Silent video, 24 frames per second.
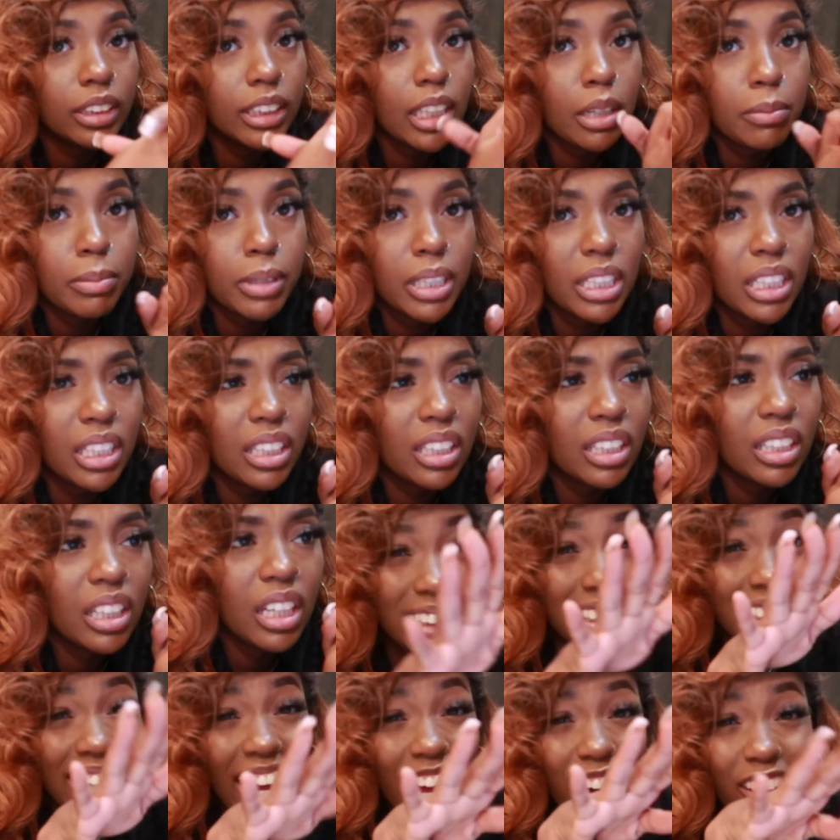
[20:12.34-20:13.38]
something.
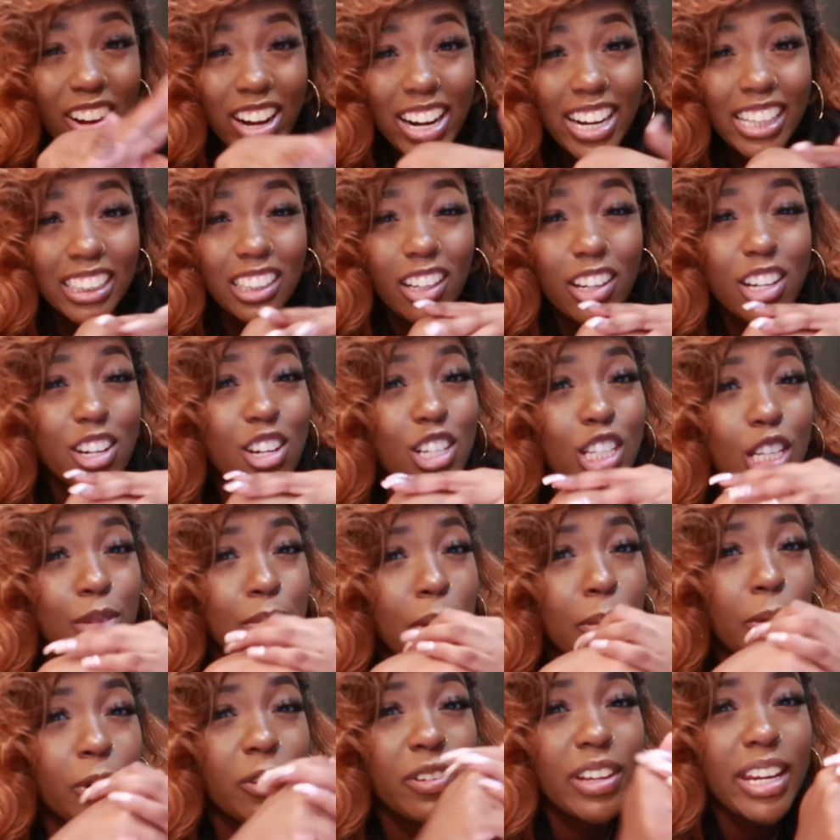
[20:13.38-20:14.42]
Saturdays are usually my
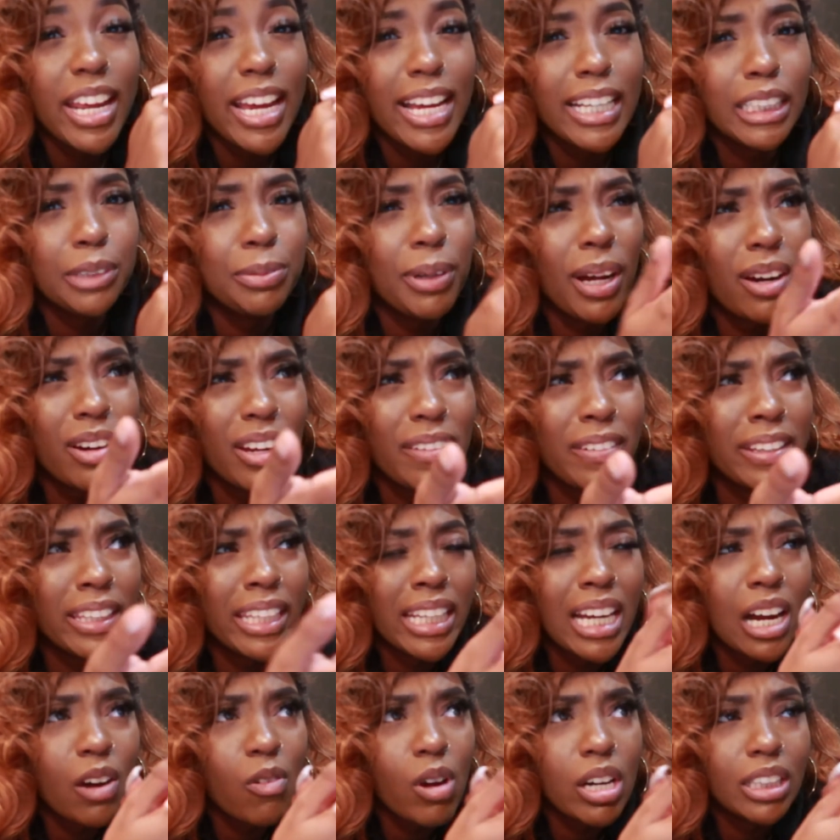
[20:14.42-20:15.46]
movie days, but I don't even
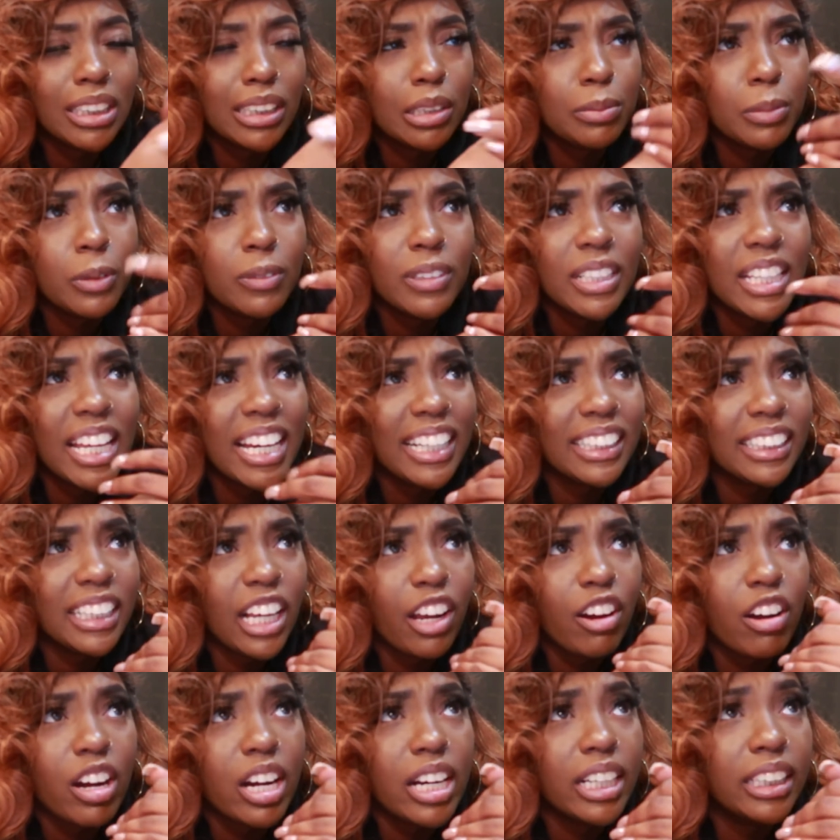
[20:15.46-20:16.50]
think I watched a movie last
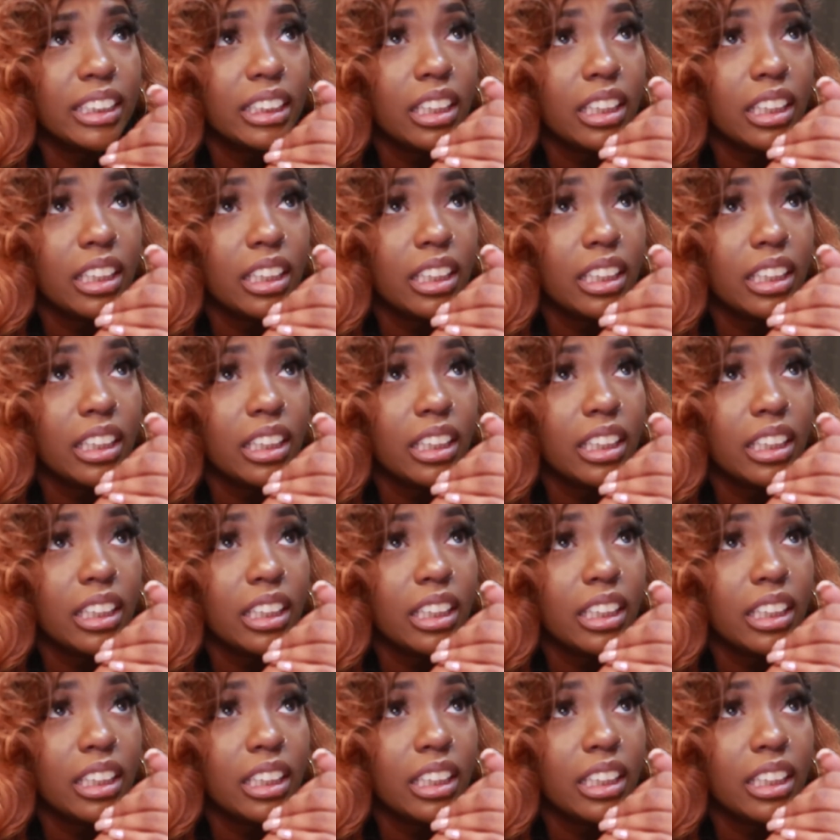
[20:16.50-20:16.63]
Saturday.